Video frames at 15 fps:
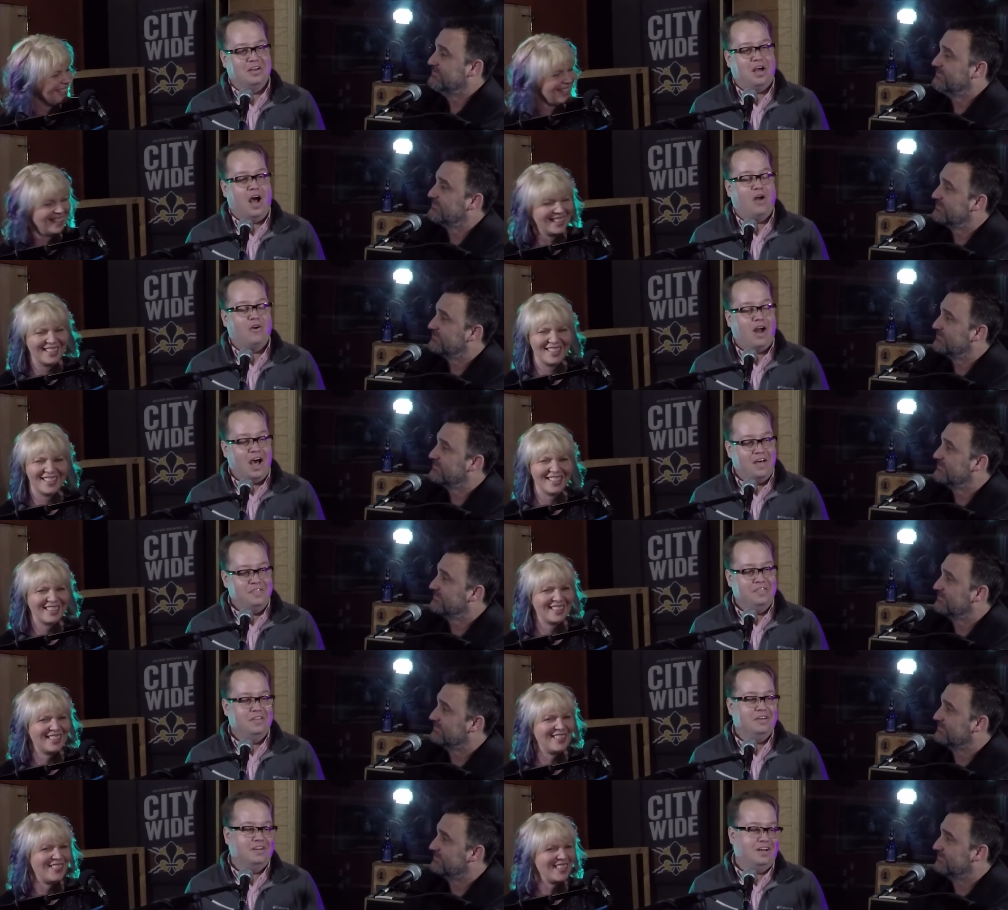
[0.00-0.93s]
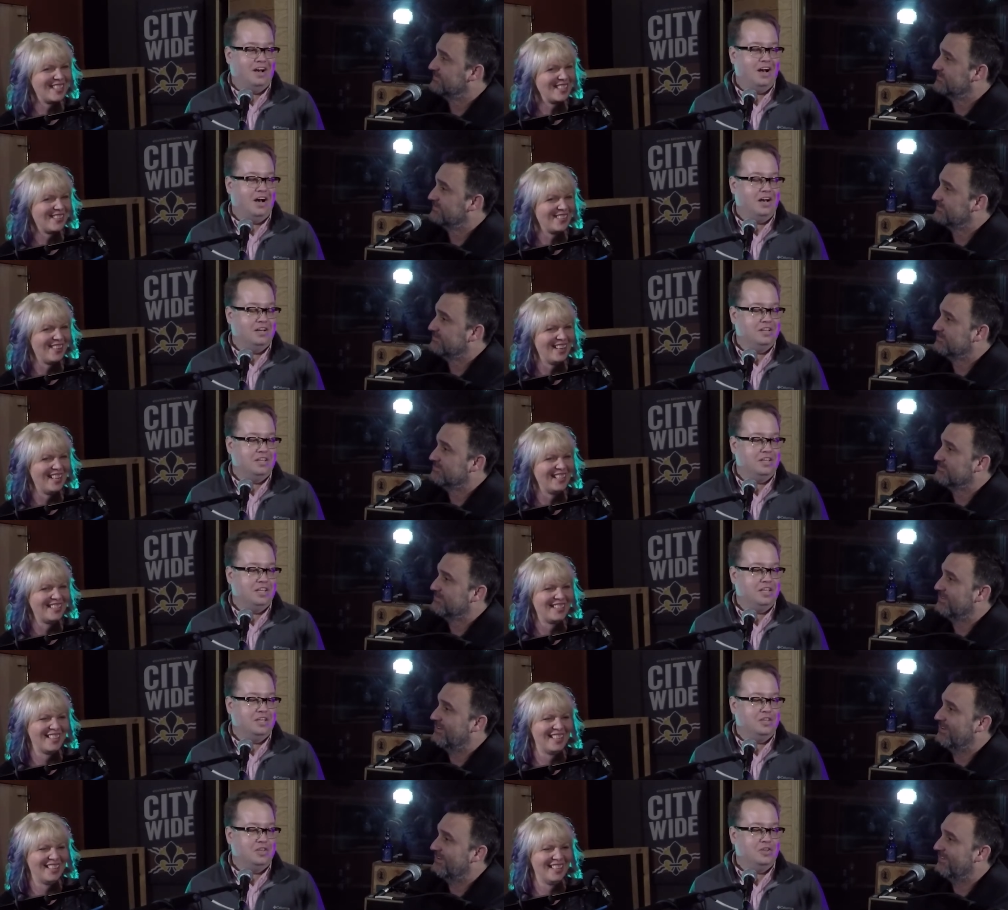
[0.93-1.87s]
Speaker 1: are on the leave it to uh,
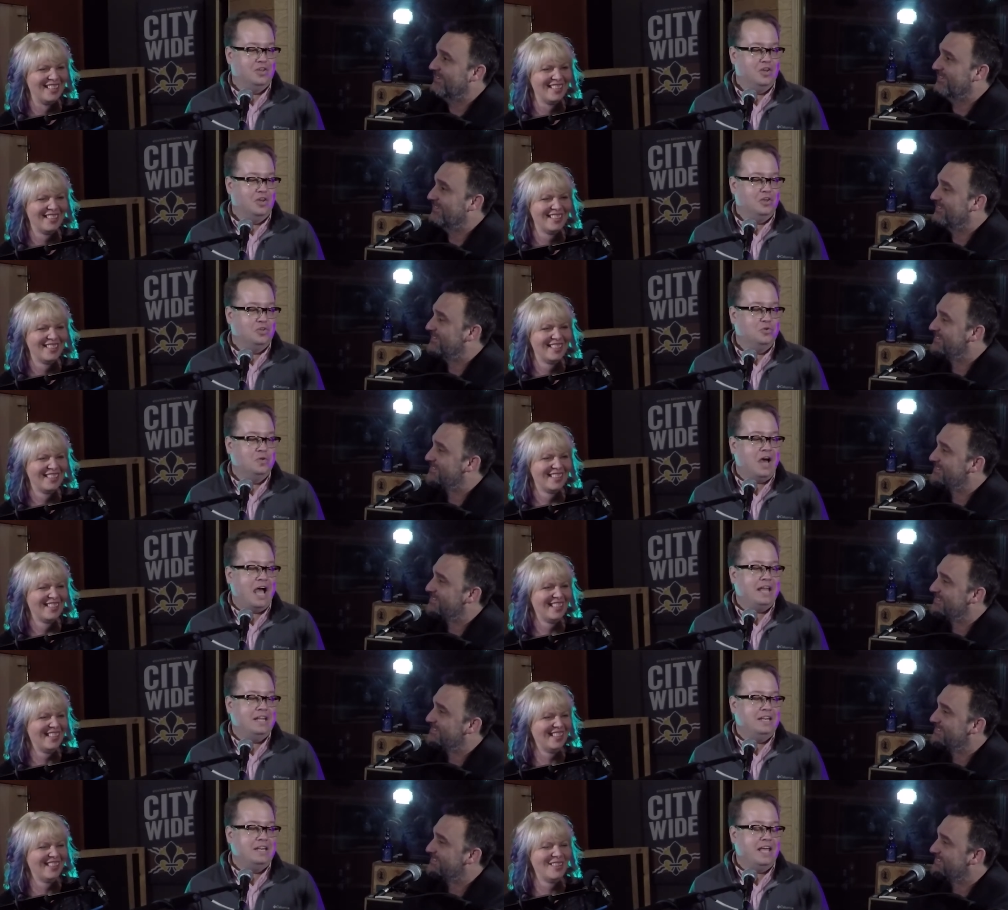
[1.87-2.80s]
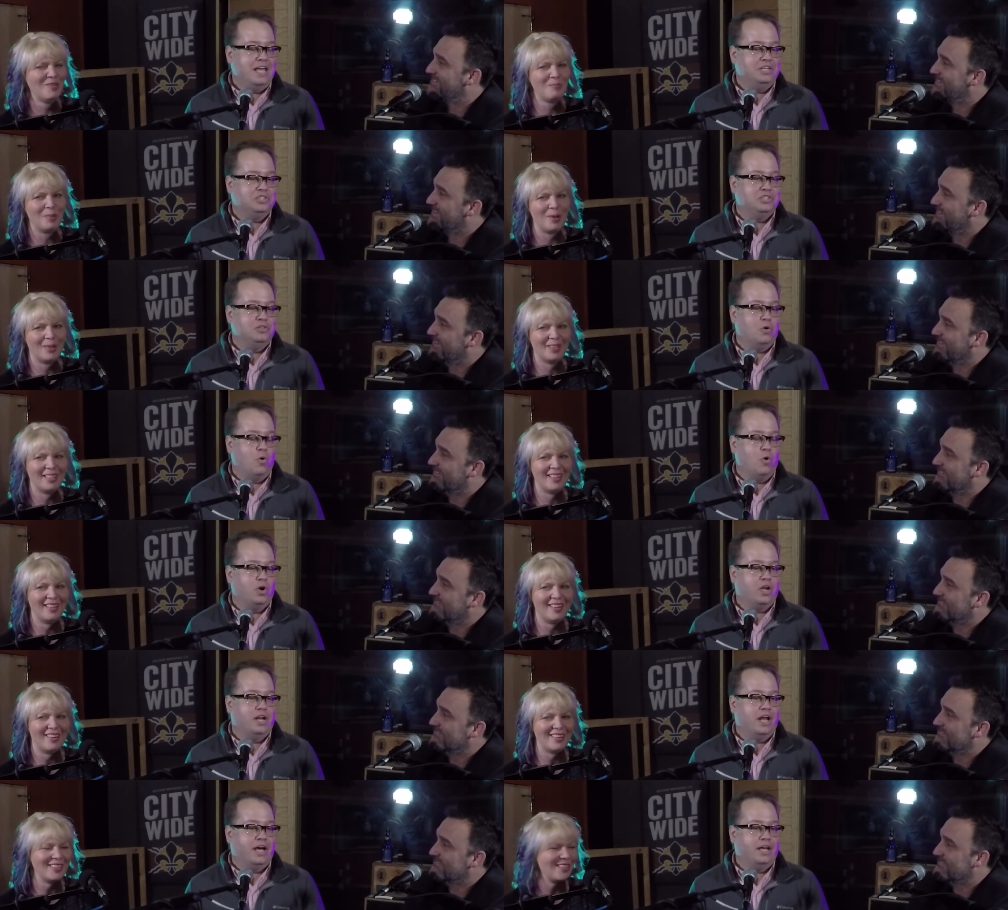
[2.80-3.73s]
Greg to United Nations the
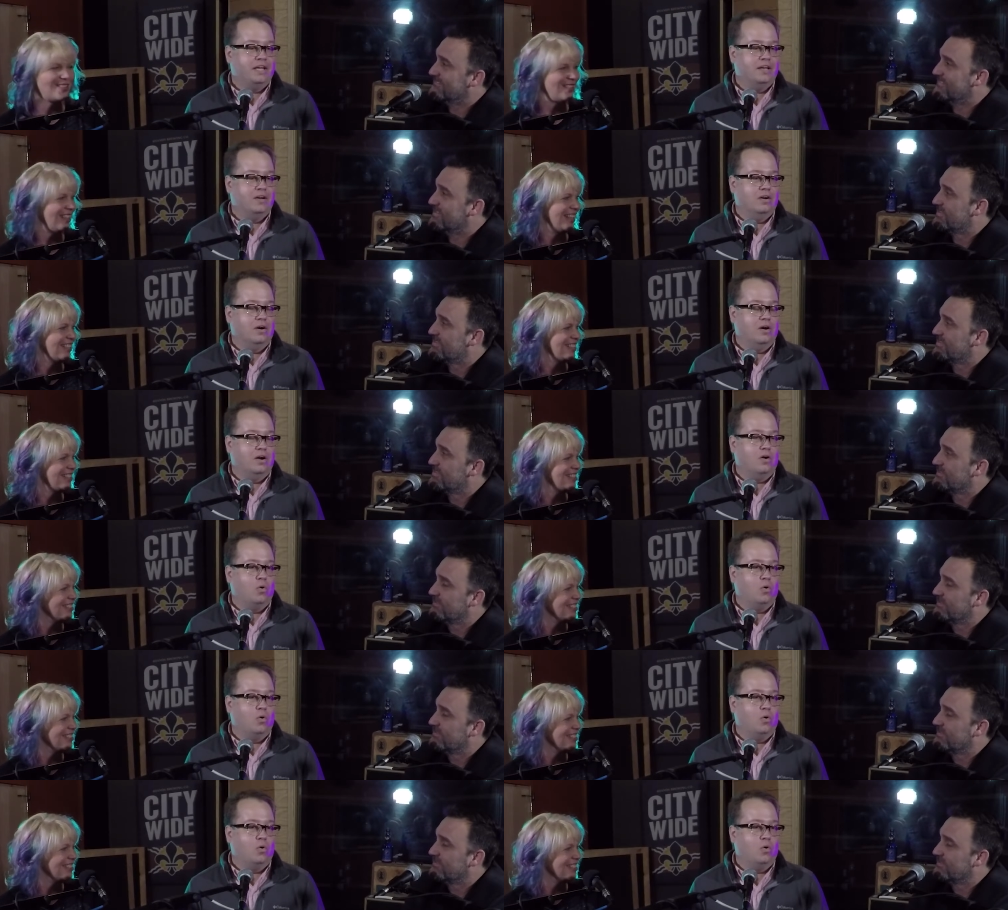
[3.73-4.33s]
uh,